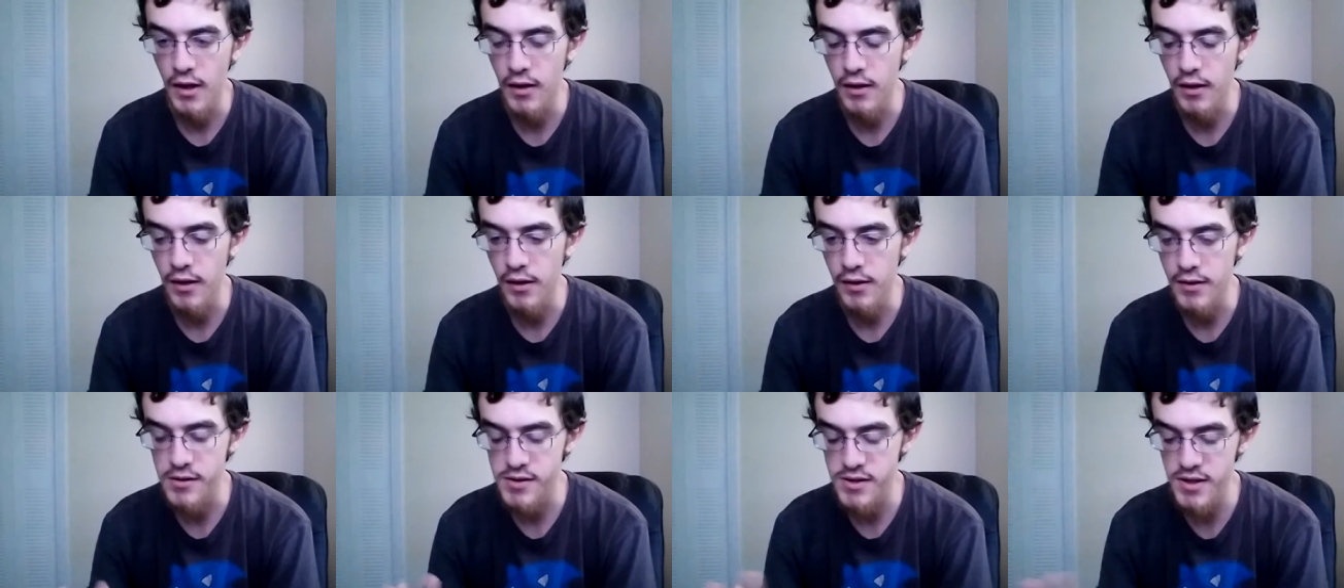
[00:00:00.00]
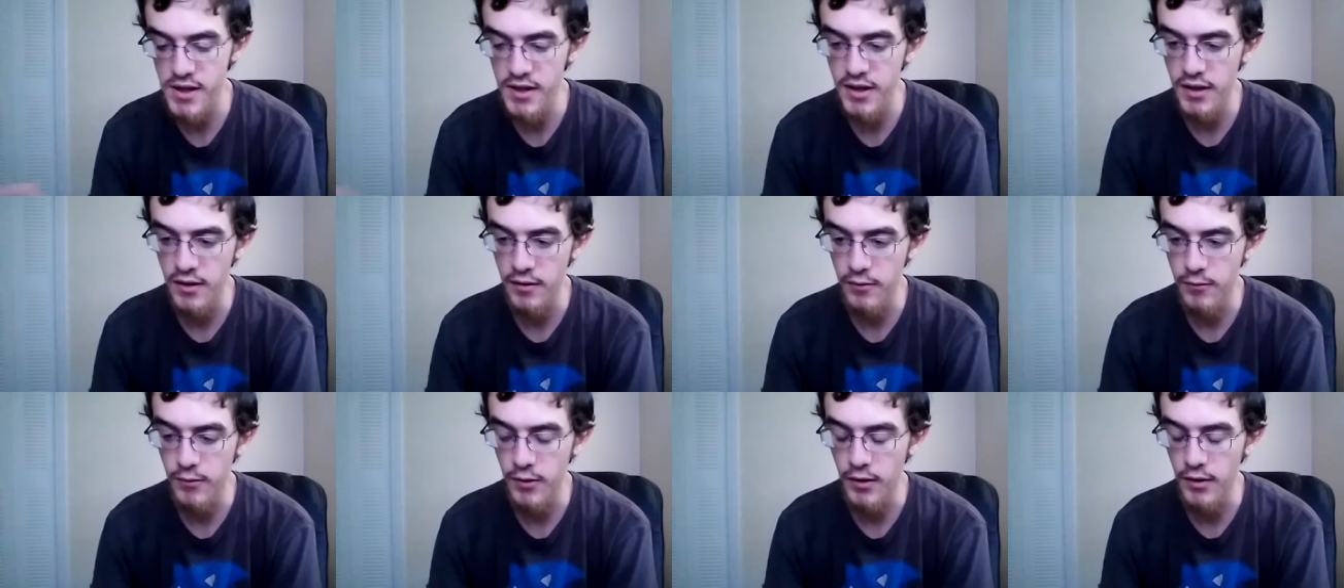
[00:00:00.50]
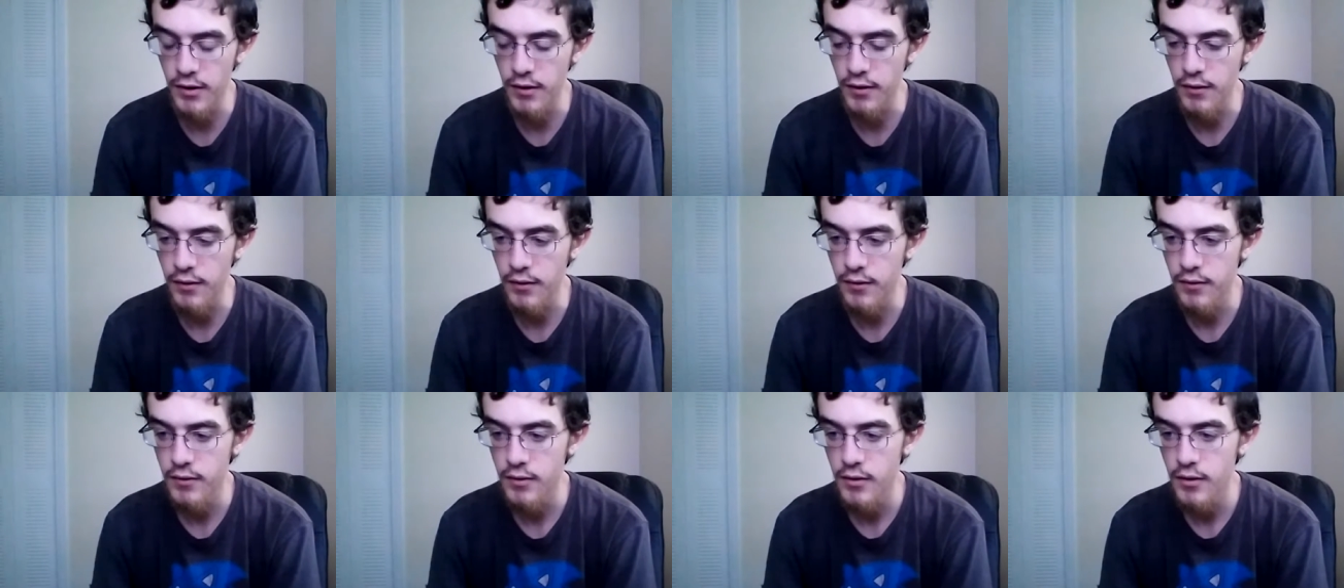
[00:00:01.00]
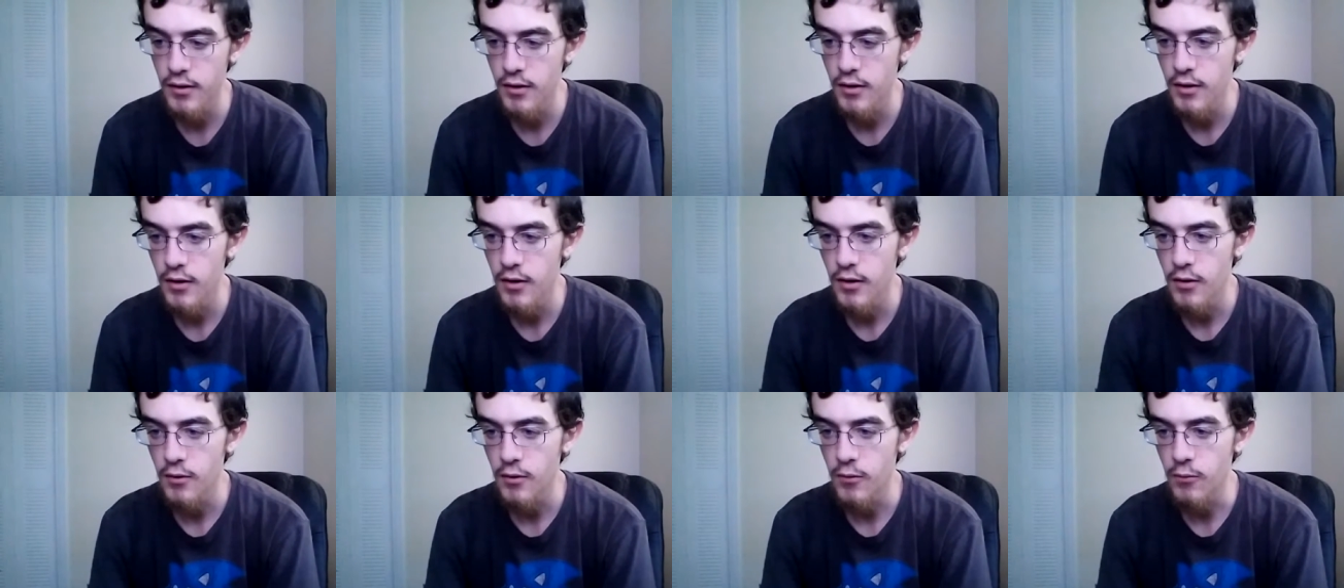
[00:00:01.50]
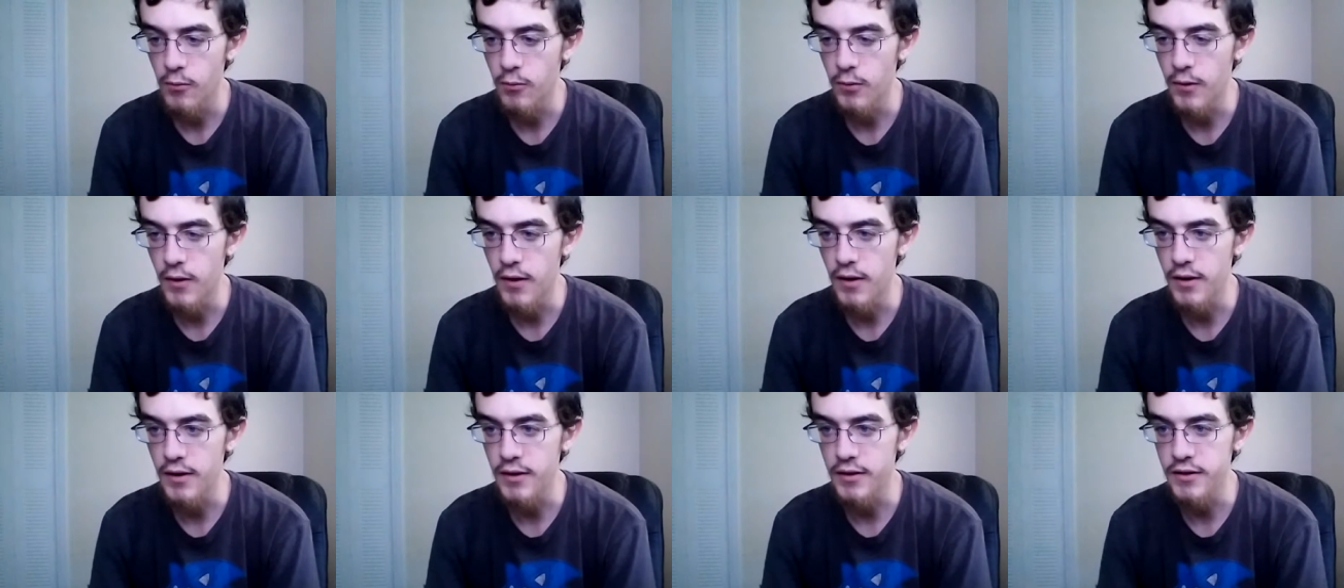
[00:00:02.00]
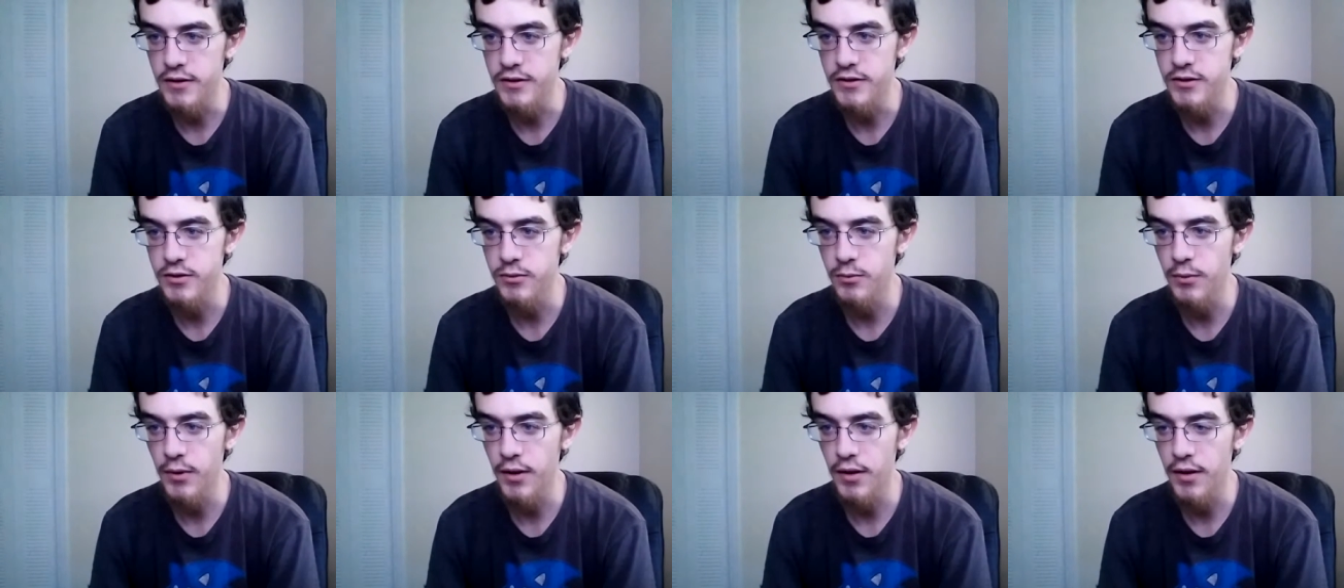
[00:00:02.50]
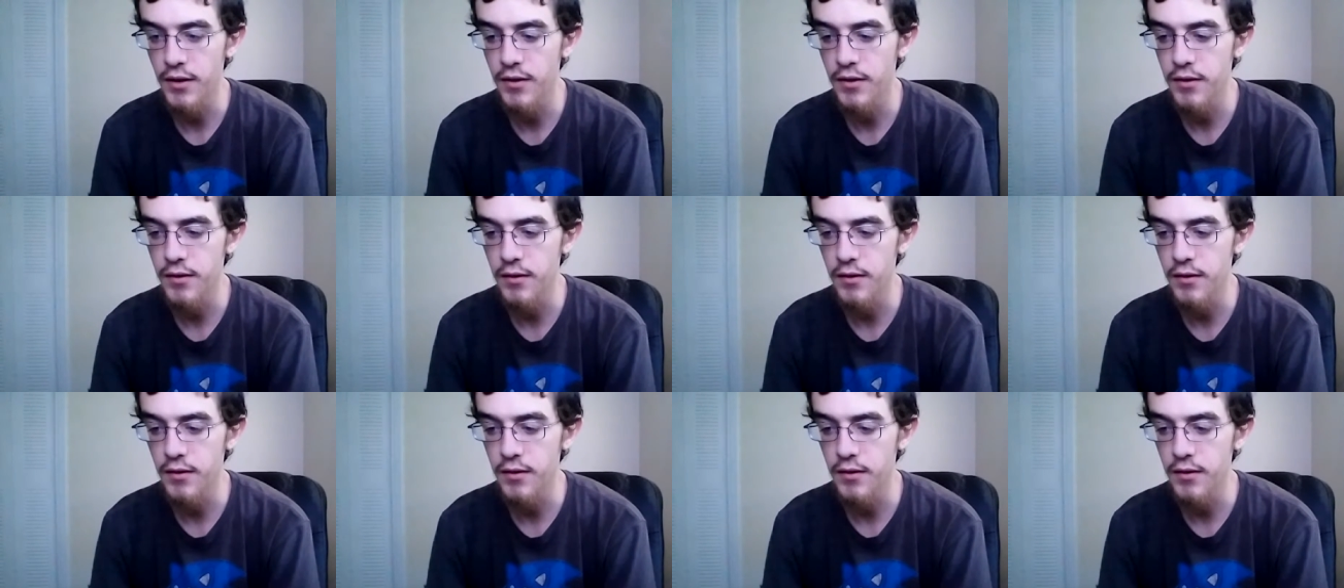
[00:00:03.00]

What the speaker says: The second one was with